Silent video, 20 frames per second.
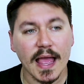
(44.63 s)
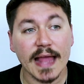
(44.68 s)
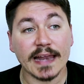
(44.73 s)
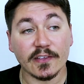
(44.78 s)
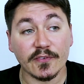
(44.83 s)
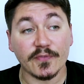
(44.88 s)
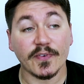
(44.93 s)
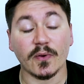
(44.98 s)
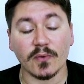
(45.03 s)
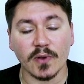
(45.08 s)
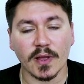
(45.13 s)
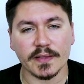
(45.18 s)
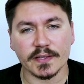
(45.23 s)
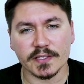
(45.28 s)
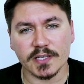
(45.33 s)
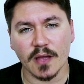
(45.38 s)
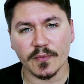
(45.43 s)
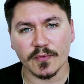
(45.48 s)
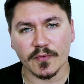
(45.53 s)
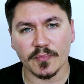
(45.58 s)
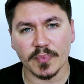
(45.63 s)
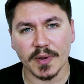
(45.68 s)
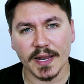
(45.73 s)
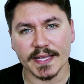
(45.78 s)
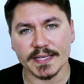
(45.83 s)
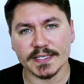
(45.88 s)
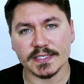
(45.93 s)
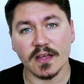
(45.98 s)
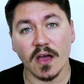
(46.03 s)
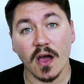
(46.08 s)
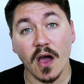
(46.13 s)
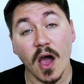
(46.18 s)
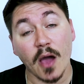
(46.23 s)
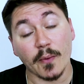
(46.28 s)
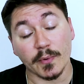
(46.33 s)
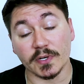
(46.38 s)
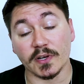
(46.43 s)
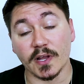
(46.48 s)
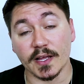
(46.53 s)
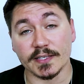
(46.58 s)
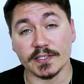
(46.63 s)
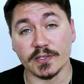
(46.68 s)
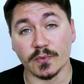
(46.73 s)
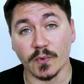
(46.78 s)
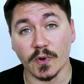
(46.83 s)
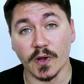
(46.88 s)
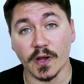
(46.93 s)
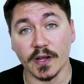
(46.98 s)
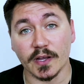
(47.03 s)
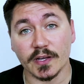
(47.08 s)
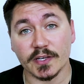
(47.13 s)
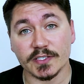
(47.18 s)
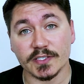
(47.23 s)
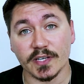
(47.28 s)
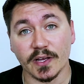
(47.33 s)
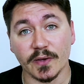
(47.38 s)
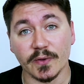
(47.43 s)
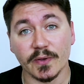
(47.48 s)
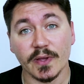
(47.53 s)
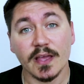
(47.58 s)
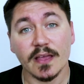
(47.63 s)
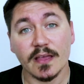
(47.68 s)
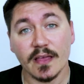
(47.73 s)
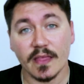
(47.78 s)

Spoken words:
and it felt like the type of place that I would like to work, so